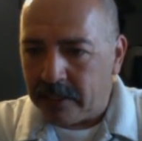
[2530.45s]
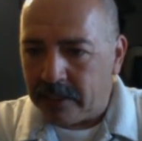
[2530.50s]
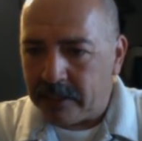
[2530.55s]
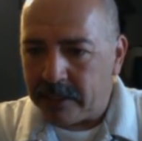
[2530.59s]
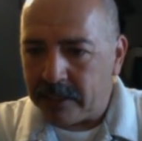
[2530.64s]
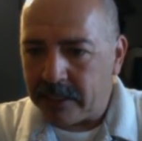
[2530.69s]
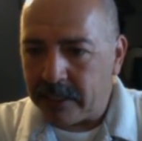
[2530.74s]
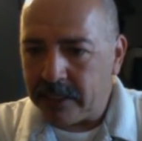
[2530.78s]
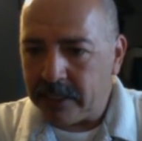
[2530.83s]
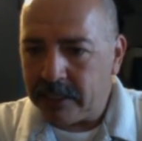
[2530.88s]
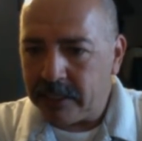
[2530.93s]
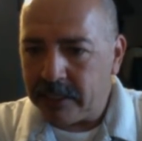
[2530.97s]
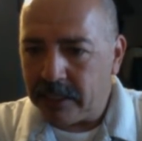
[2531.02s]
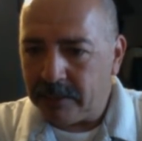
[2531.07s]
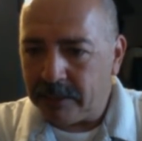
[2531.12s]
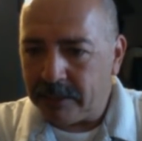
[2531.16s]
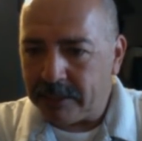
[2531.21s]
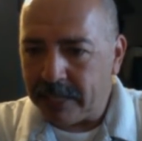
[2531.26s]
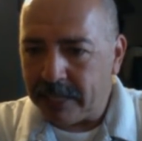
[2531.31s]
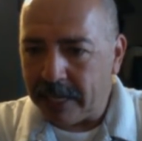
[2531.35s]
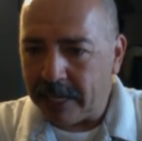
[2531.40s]
Seeing
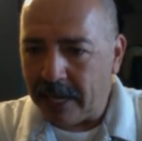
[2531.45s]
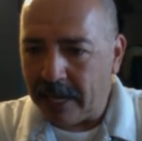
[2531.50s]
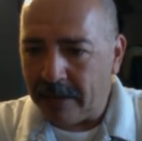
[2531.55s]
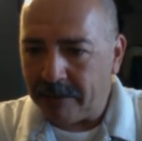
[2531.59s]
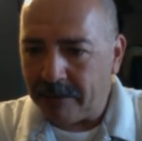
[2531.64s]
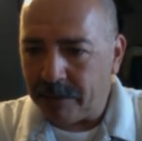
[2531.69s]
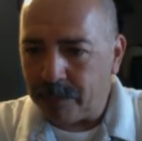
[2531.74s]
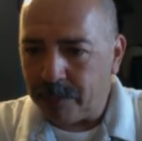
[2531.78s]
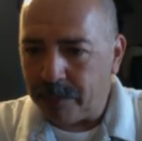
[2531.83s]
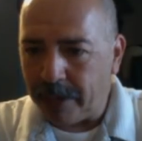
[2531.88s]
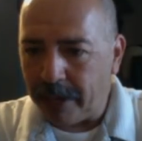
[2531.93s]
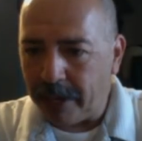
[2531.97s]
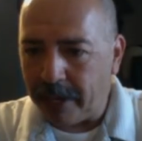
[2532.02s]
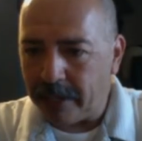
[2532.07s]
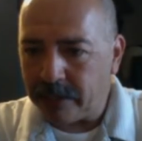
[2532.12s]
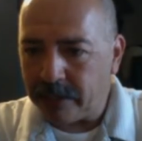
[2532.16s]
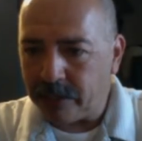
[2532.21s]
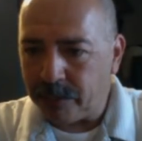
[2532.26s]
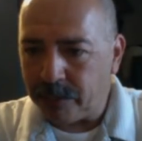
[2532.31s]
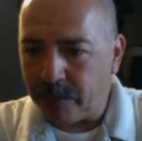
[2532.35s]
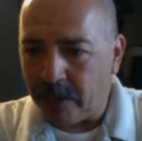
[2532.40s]
some to take half the
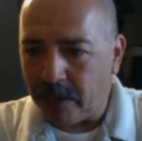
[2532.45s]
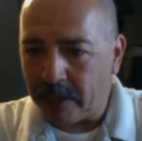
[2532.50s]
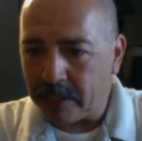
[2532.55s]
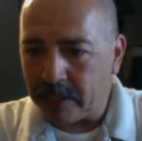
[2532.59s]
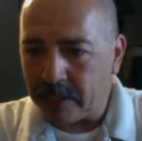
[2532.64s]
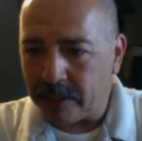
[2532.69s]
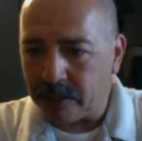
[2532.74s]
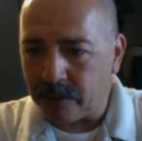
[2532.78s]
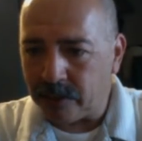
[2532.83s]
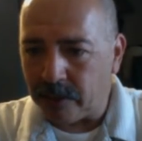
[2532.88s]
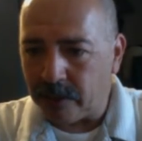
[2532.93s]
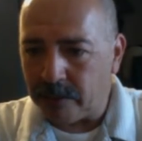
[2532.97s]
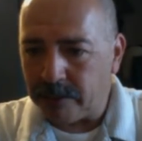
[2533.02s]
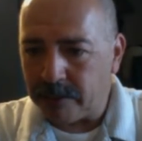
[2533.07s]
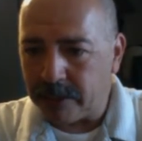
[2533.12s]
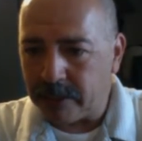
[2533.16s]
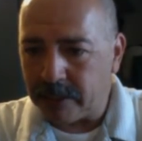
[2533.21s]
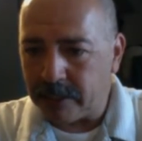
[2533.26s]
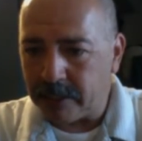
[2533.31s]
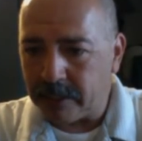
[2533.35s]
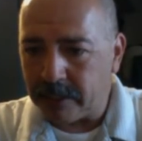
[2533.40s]
page of product
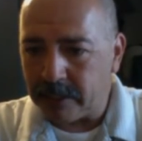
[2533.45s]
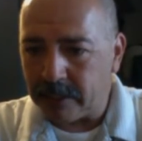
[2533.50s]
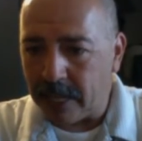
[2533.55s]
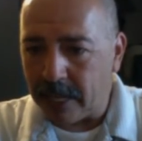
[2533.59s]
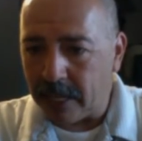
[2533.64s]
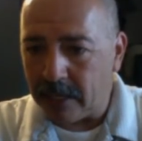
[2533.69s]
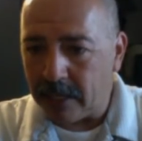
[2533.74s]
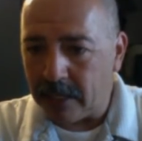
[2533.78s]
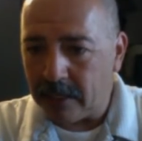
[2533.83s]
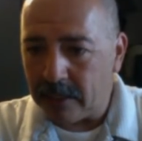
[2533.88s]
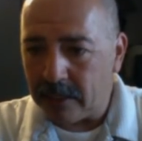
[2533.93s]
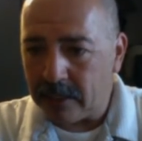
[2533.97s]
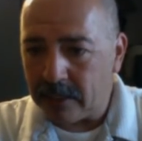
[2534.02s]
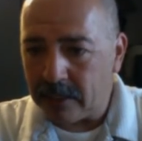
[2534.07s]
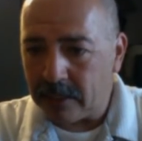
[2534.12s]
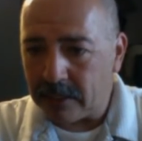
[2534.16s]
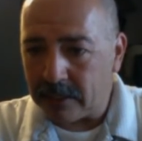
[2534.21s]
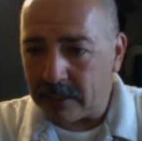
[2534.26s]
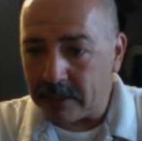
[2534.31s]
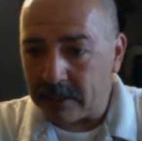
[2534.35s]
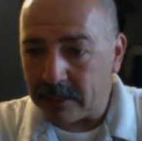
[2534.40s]
description.
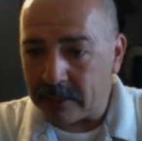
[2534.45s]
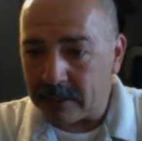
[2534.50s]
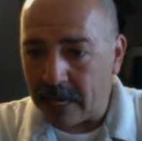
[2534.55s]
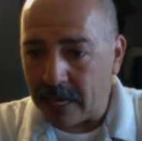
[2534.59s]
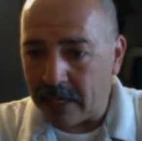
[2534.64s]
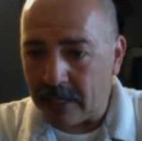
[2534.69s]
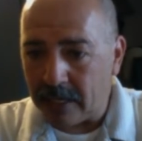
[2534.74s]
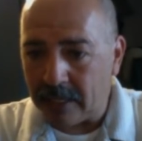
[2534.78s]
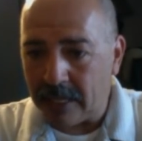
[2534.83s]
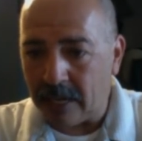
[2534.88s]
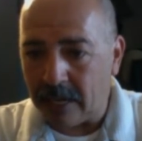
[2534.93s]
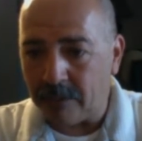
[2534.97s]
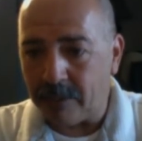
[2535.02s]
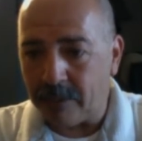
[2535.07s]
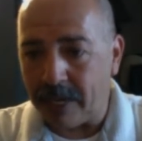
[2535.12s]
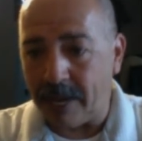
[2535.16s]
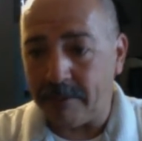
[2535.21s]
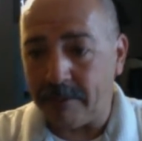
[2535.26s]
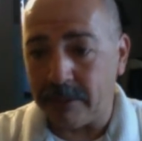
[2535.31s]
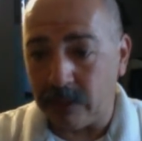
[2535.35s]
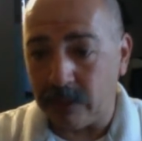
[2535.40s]
Is that
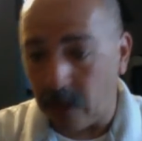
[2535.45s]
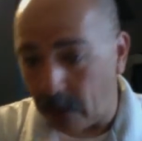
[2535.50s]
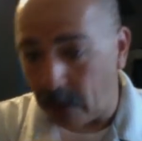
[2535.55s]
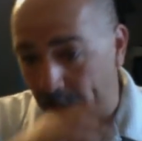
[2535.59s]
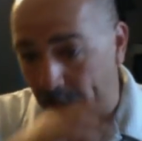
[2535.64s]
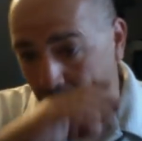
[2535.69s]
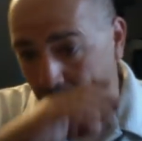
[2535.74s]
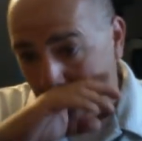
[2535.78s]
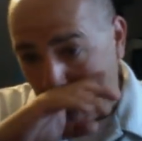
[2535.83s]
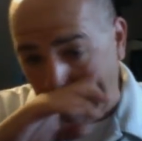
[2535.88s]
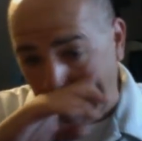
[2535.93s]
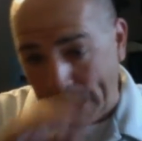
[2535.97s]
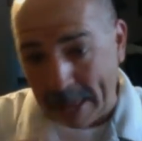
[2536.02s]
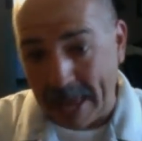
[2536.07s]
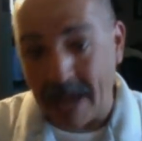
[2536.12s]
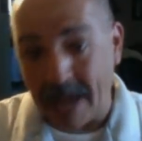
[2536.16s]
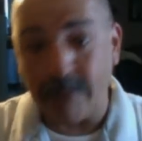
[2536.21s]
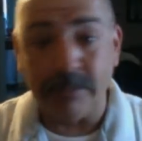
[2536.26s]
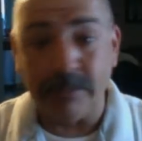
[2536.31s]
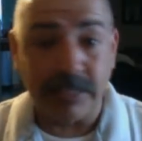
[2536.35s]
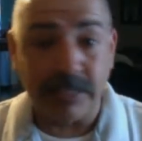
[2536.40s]
allowed by Amazon? No,
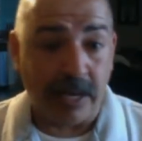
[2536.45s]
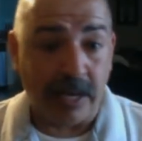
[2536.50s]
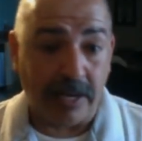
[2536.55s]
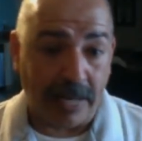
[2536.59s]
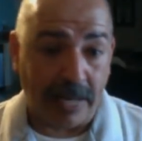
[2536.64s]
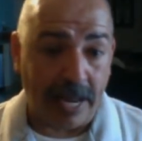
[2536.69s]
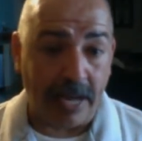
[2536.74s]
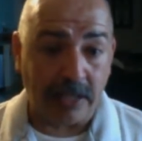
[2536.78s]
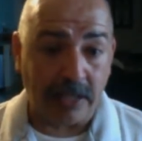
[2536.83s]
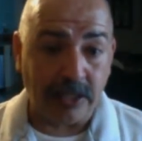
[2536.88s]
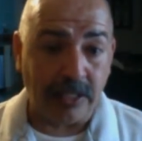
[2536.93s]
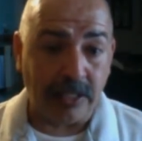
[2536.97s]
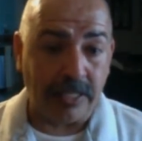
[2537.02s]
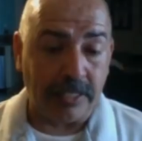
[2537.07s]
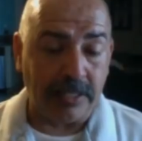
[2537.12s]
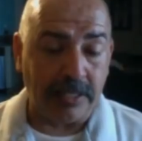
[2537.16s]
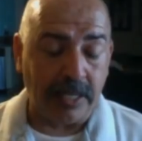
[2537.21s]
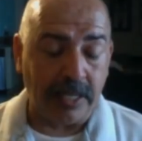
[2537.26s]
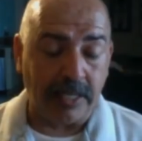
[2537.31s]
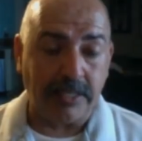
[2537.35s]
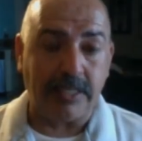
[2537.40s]
Amazon
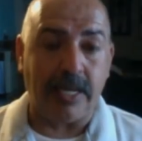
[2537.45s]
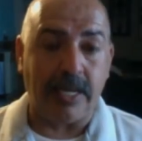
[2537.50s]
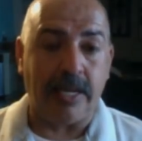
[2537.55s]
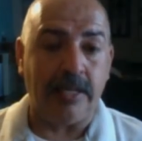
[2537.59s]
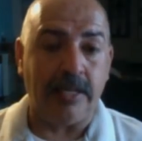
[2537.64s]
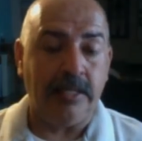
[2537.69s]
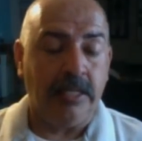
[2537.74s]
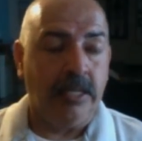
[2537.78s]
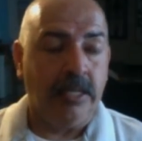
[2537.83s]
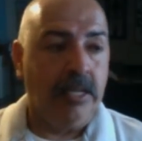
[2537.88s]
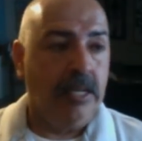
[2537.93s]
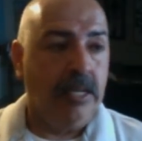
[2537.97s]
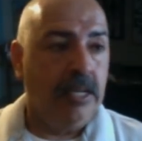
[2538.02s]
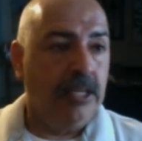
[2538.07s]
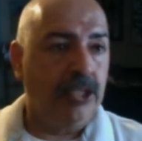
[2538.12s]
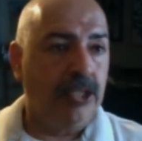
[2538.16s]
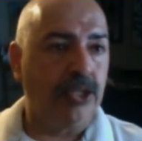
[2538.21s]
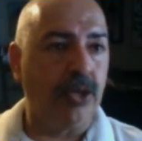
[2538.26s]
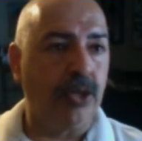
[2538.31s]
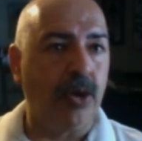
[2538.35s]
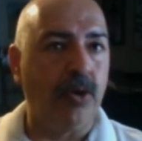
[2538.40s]
actually does that.
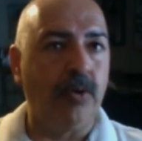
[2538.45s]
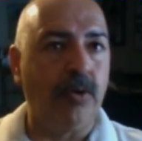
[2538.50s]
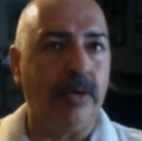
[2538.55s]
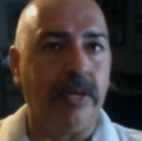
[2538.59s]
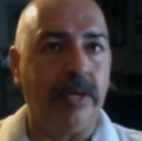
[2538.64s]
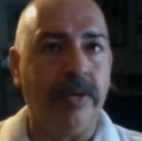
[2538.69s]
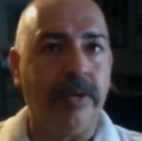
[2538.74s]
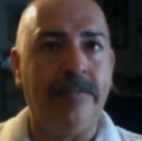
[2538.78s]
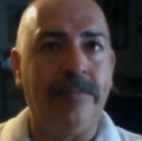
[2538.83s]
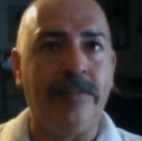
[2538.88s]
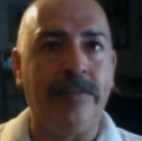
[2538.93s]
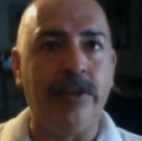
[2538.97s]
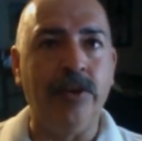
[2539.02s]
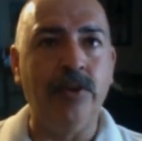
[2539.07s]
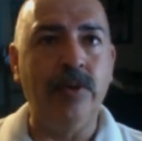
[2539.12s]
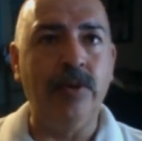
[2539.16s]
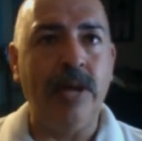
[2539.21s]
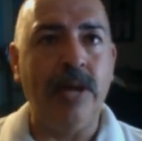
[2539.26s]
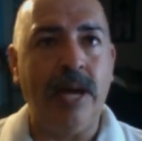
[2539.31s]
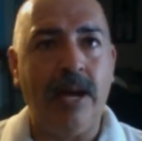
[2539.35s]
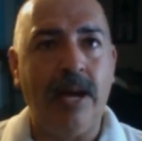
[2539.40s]
So if
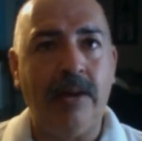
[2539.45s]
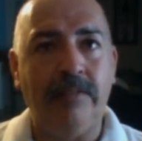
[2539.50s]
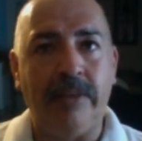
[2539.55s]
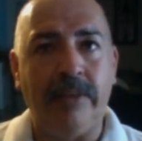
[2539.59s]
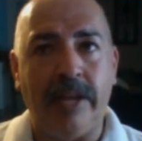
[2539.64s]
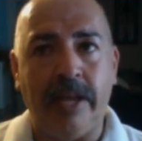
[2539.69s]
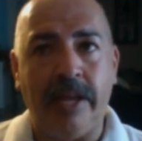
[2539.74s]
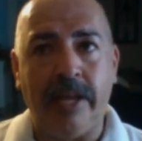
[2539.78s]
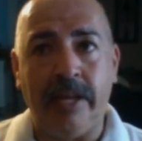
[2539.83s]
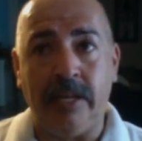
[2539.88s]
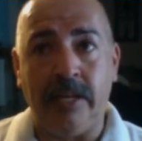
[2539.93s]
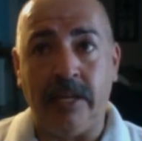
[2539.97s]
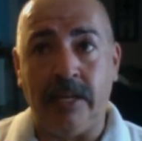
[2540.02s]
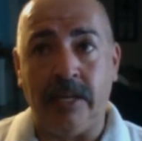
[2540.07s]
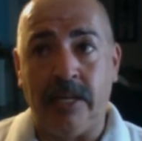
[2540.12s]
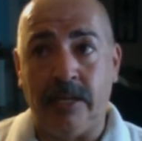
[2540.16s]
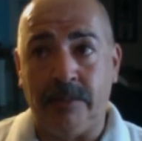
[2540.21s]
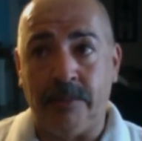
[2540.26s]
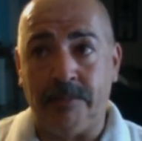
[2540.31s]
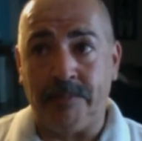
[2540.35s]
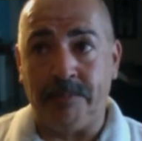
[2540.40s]
you have a
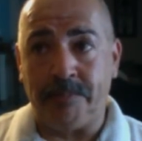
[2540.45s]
